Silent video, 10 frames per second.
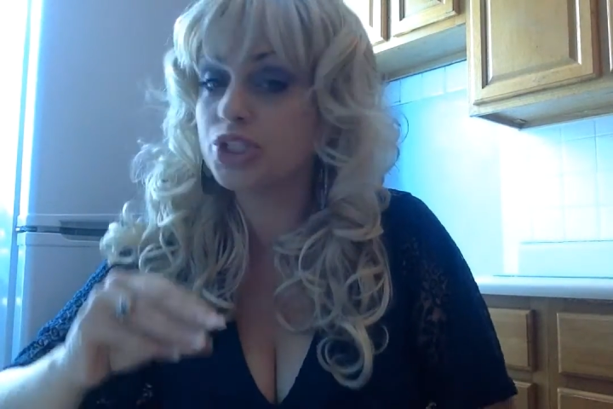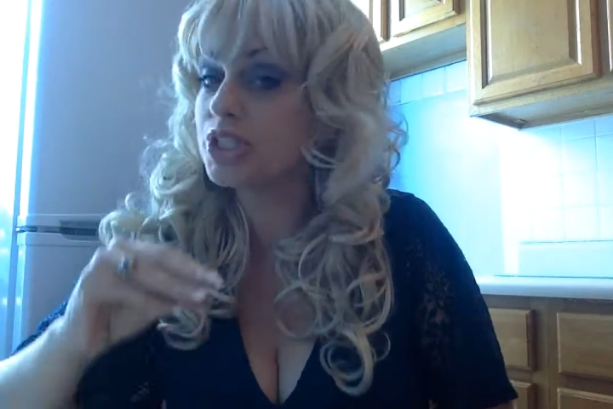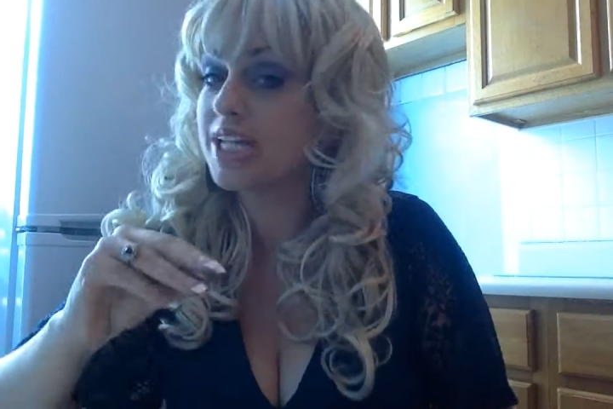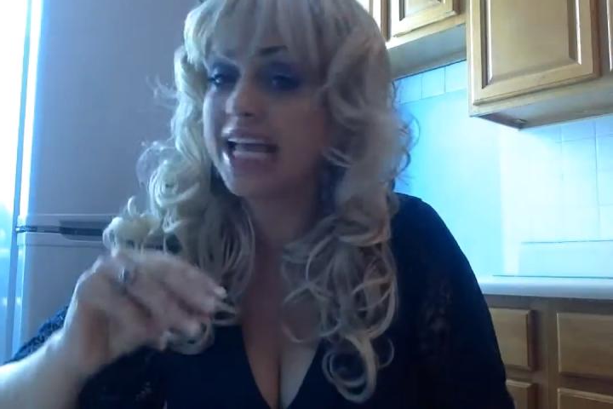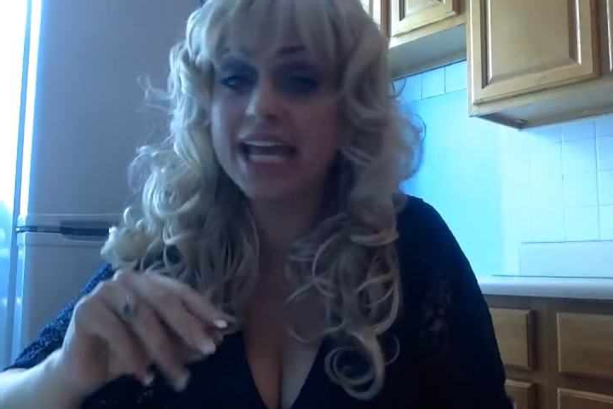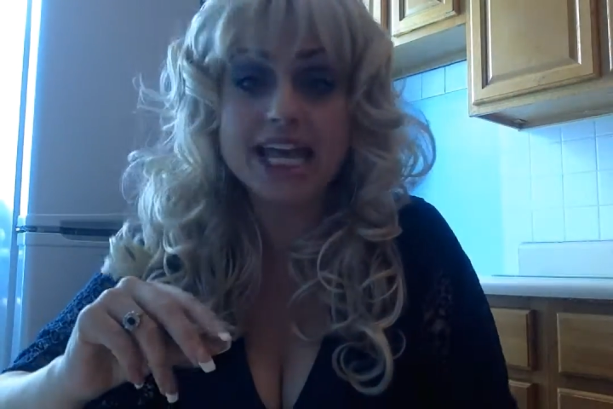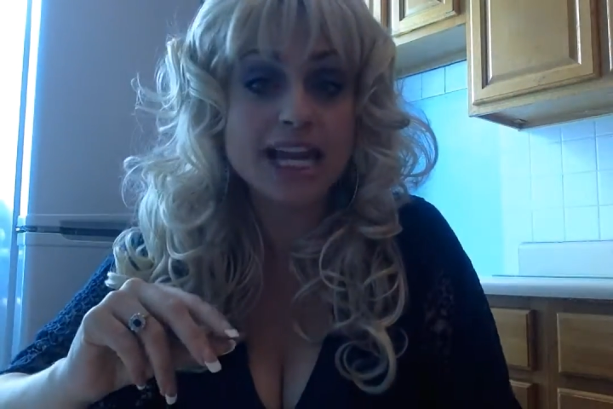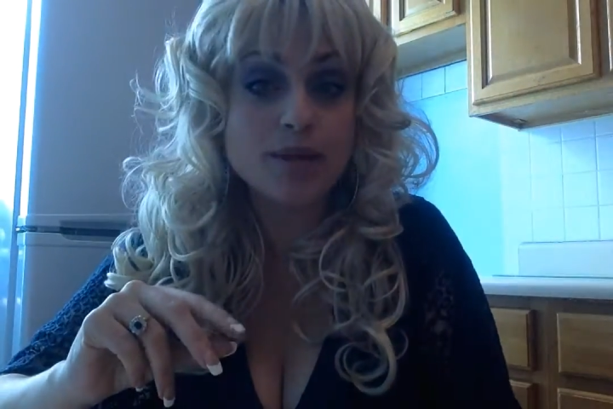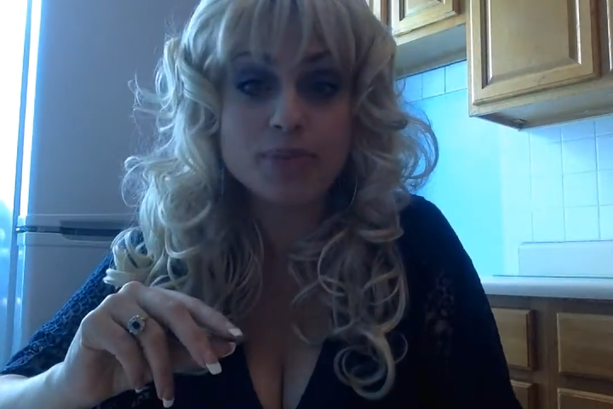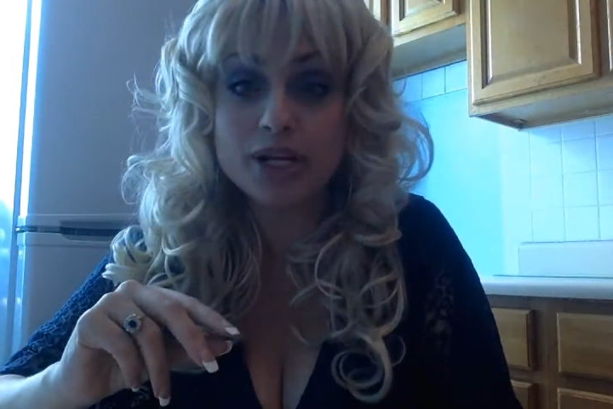just an
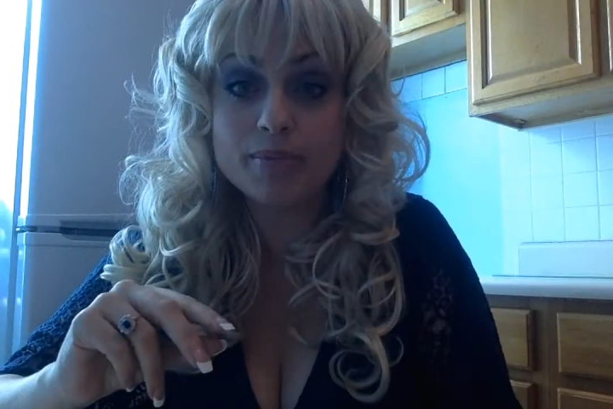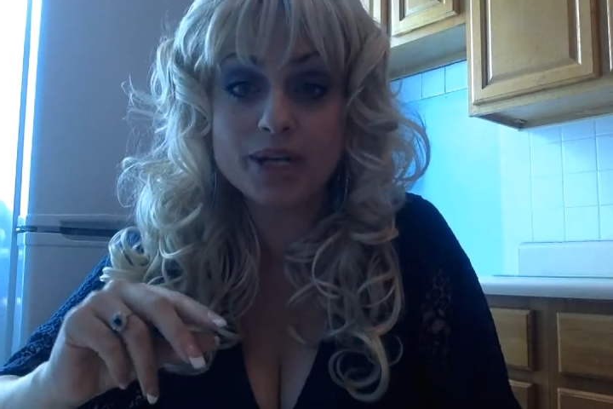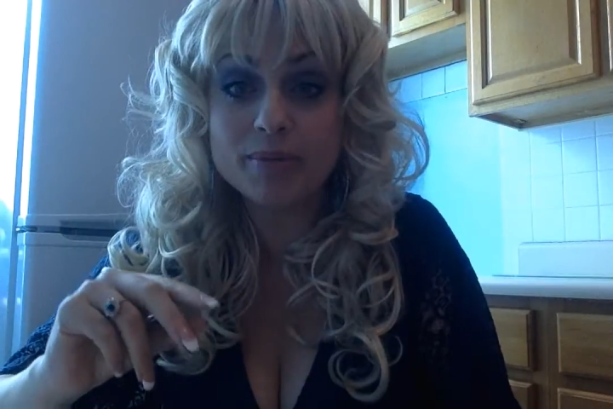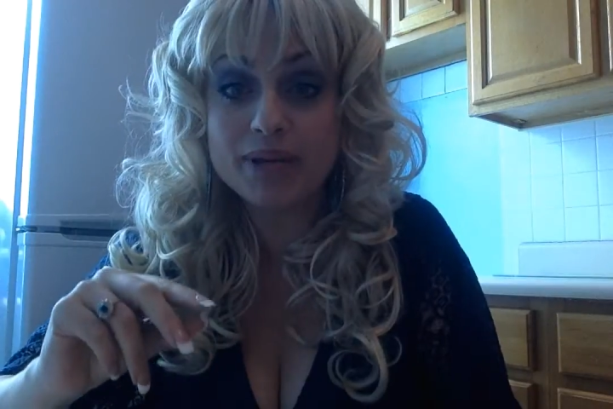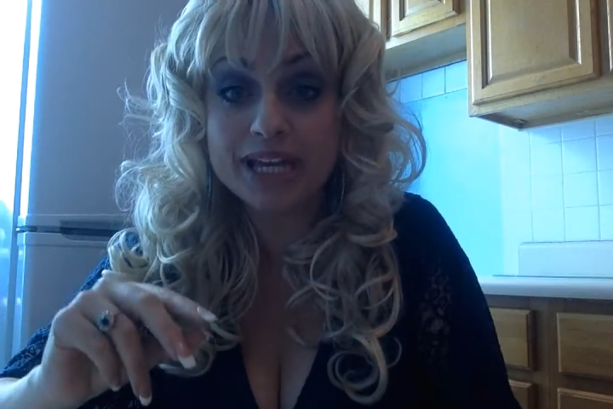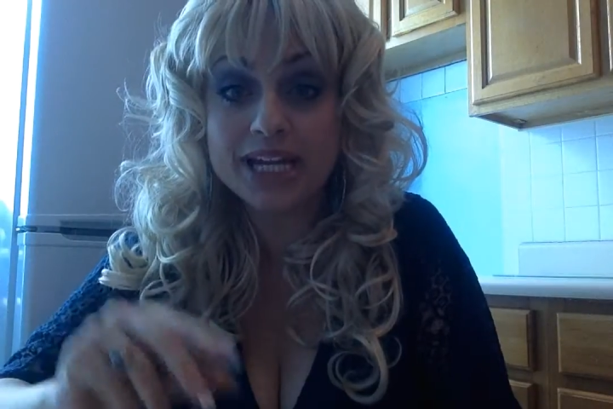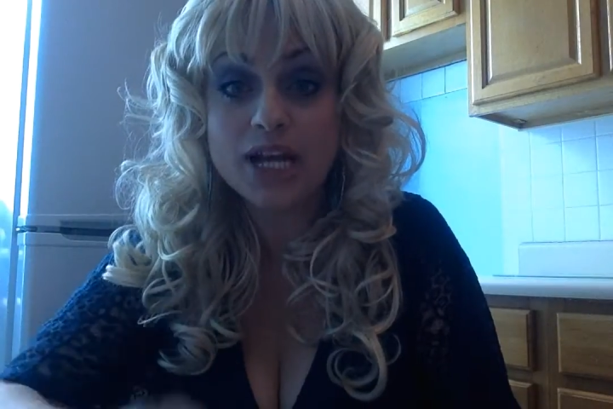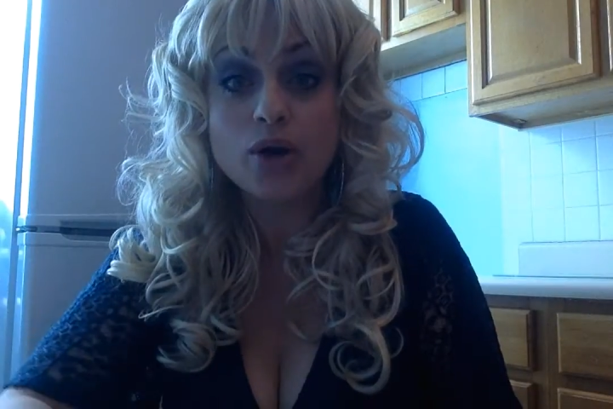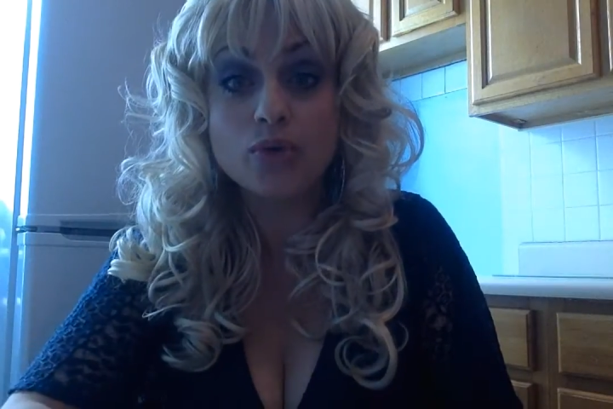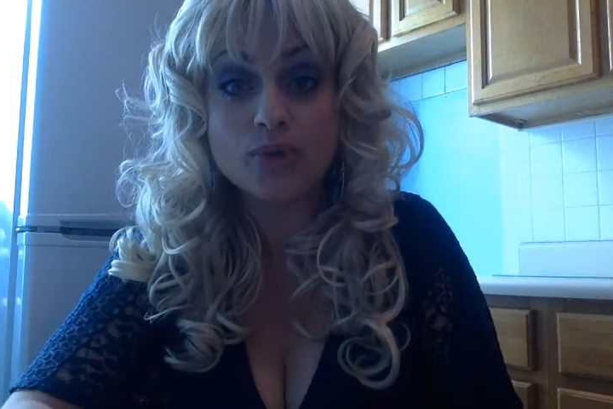itty bitty bitty bit,
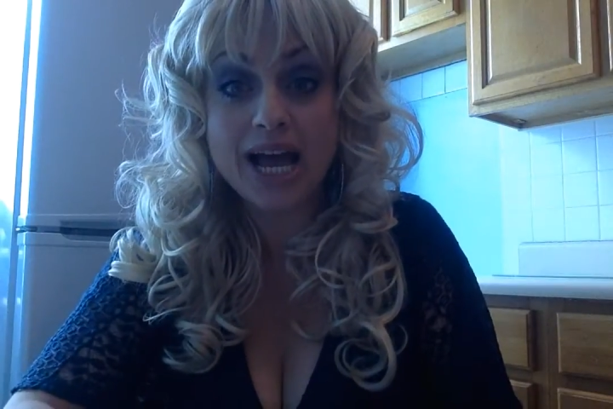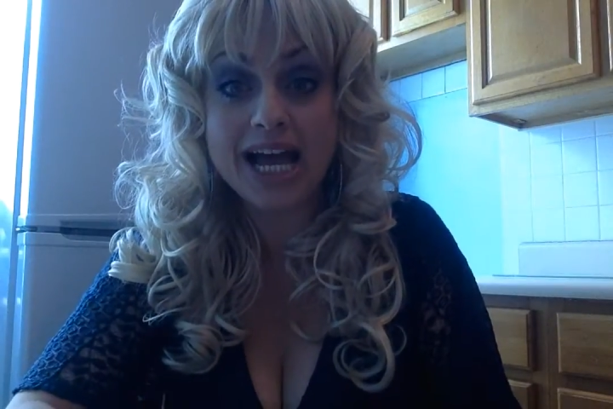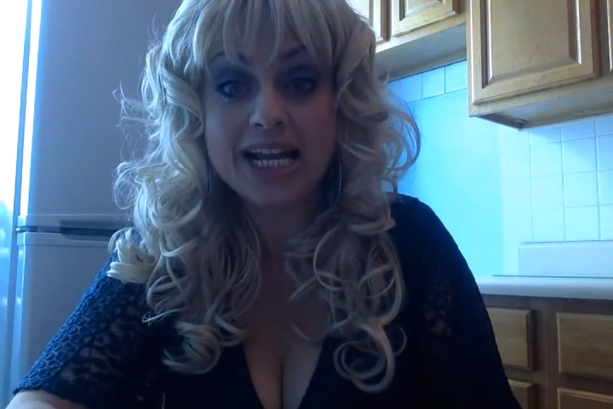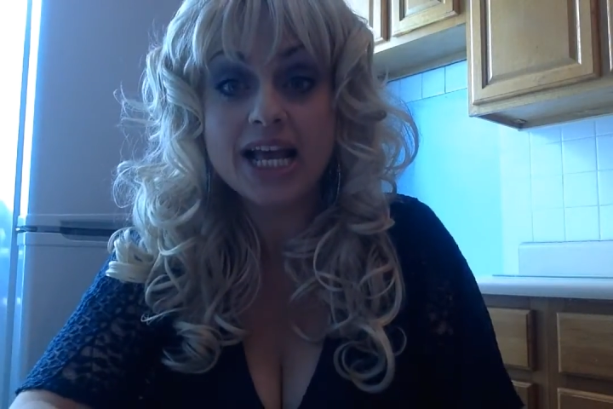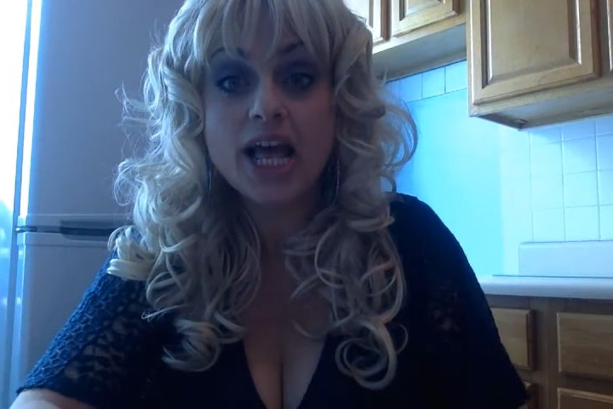right,